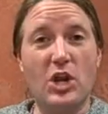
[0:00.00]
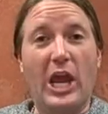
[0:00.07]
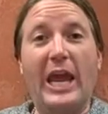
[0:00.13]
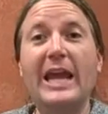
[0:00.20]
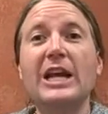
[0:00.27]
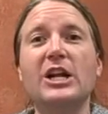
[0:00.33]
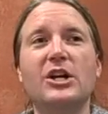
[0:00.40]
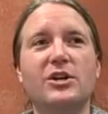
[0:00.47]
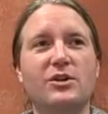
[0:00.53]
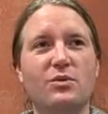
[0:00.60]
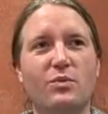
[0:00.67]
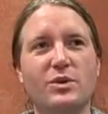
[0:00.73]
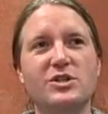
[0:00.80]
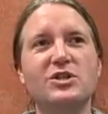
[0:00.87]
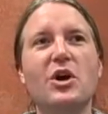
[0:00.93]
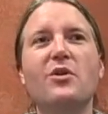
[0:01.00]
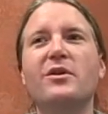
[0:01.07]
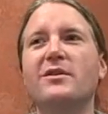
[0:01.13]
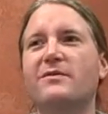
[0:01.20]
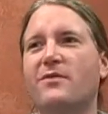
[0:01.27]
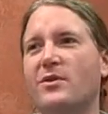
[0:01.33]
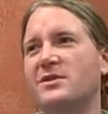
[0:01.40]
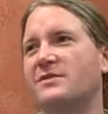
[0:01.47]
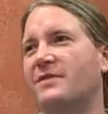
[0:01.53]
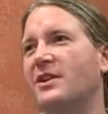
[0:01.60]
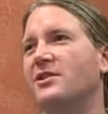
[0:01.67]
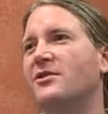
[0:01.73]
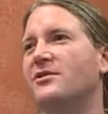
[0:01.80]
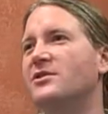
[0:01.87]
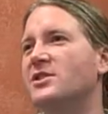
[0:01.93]
England was noted for its
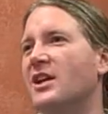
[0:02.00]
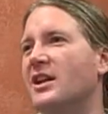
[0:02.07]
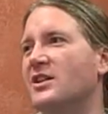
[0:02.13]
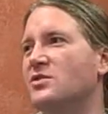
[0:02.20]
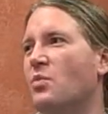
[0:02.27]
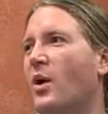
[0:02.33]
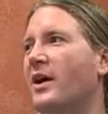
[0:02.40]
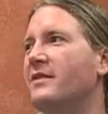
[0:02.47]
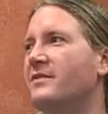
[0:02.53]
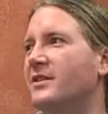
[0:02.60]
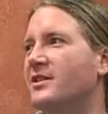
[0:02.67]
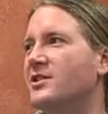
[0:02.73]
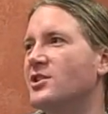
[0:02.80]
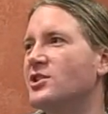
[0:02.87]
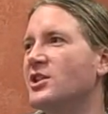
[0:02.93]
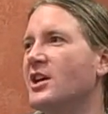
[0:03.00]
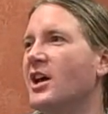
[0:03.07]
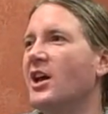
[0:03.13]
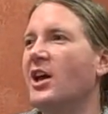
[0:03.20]
vineyards and its wine villages.